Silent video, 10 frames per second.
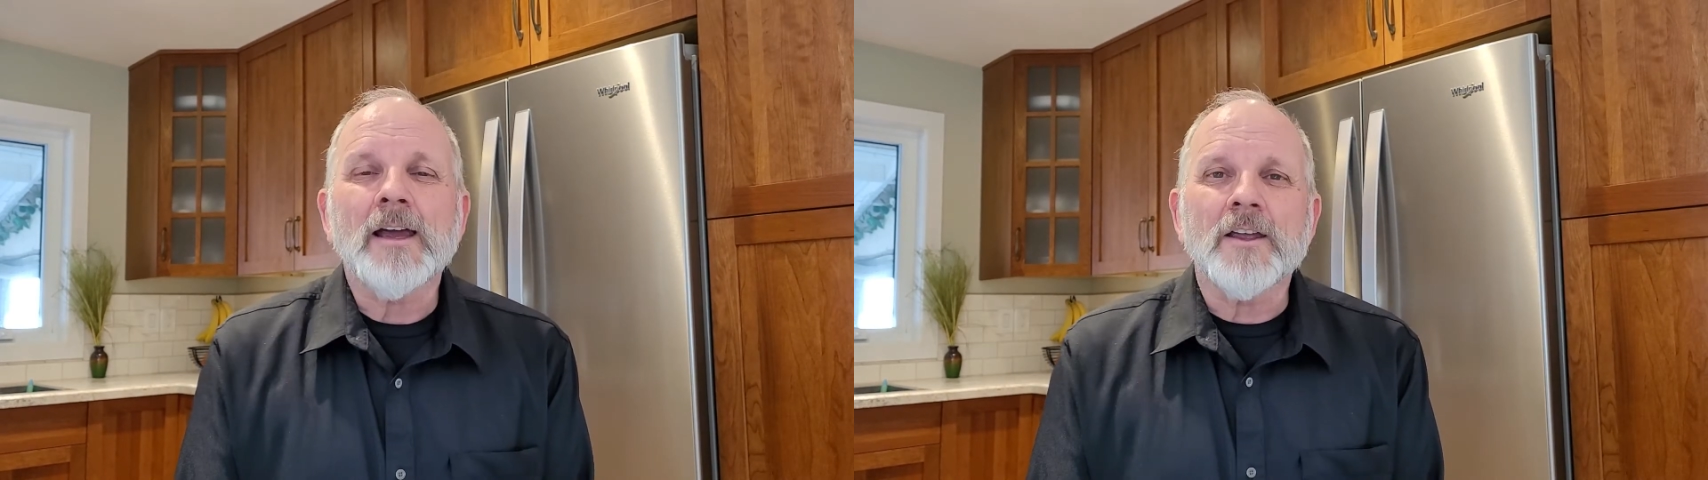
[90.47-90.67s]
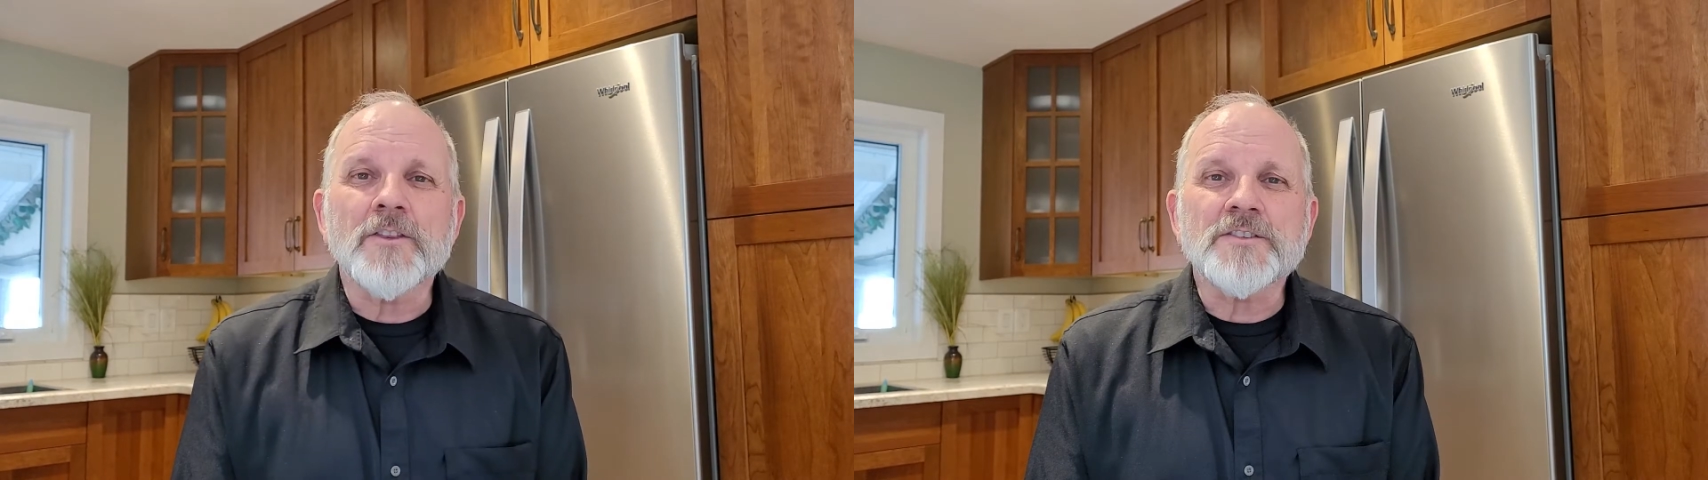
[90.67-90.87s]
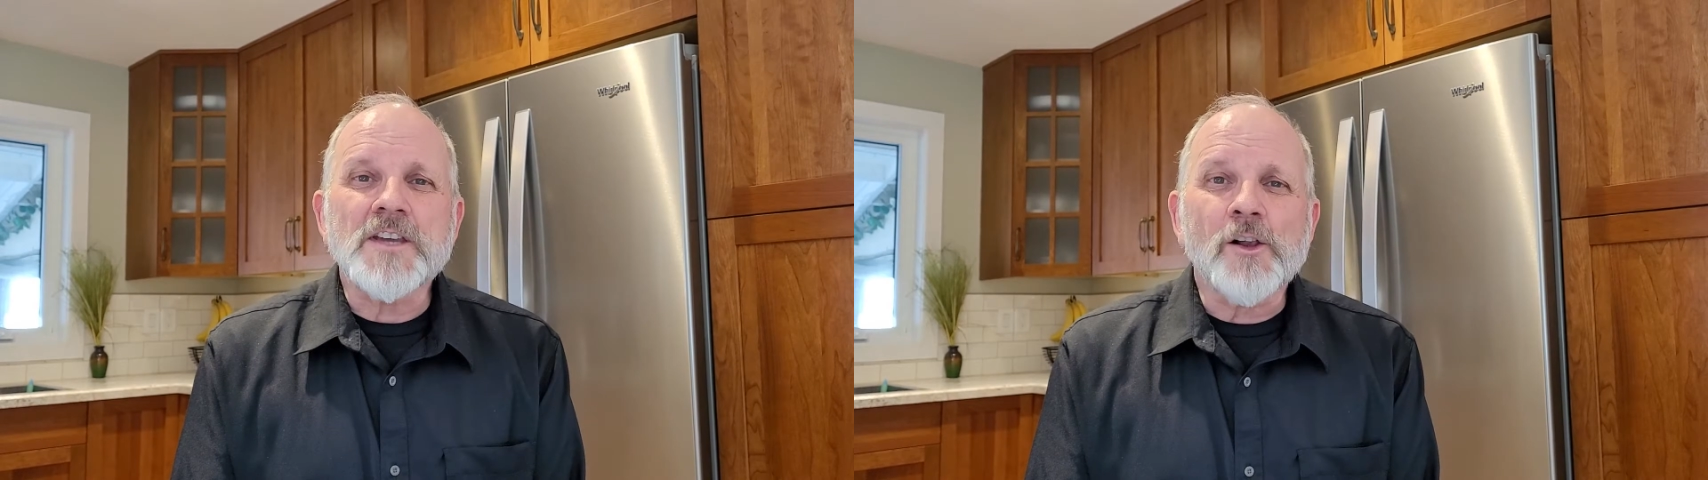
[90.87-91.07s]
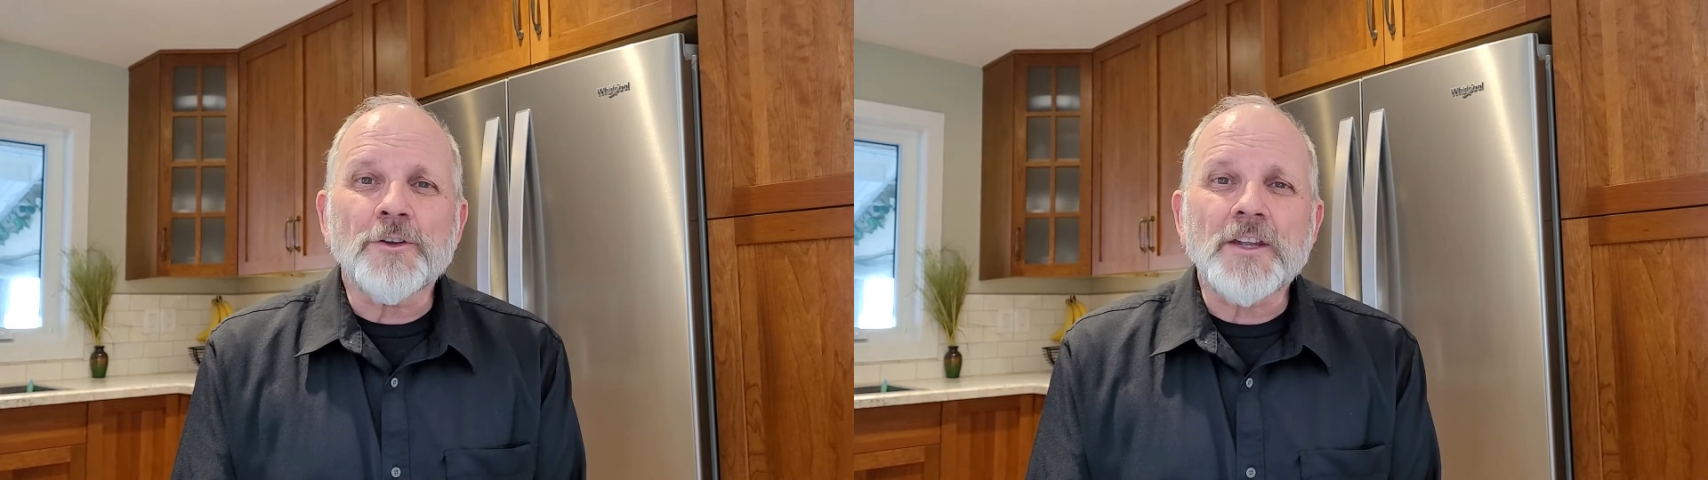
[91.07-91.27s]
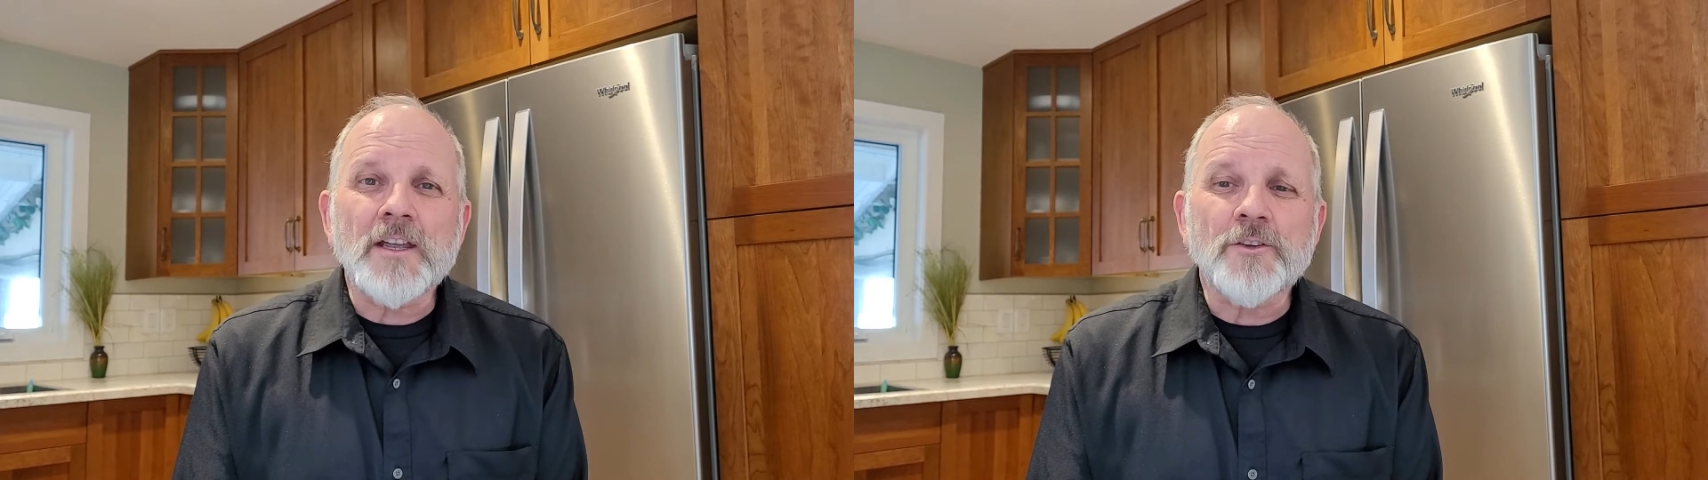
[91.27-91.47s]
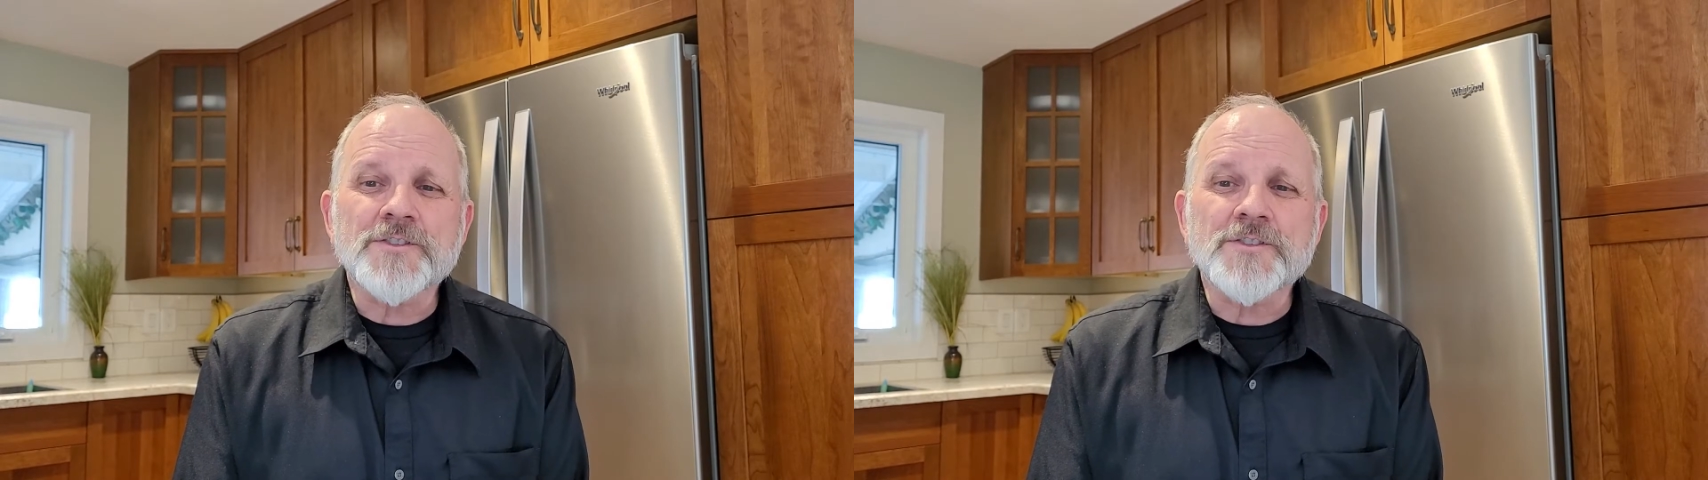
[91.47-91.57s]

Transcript: and the telltale